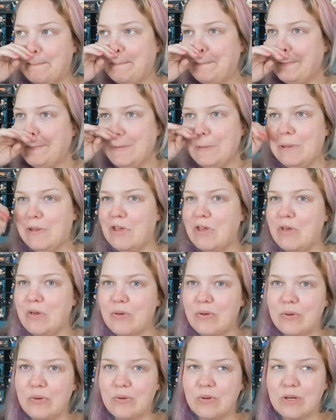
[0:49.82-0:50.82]

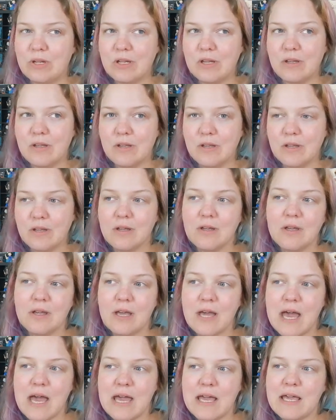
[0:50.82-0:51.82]
noon.
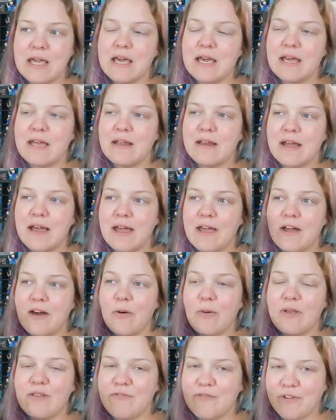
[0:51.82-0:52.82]
And I
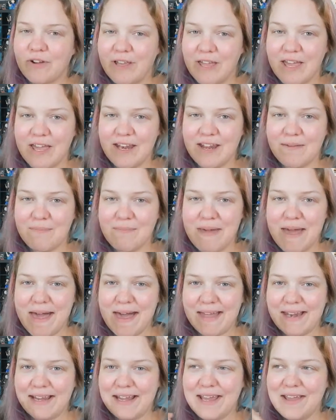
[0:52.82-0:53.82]
always forget
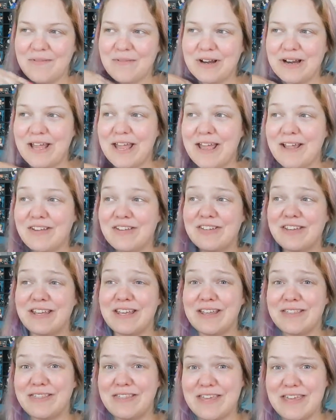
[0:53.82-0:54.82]
about it, and when I actually
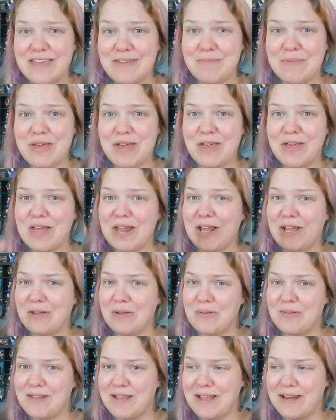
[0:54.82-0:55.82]
get the email and I
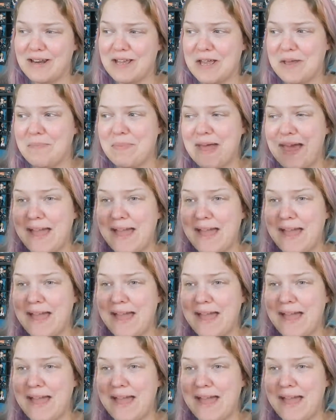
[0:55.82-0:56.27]
go sign up,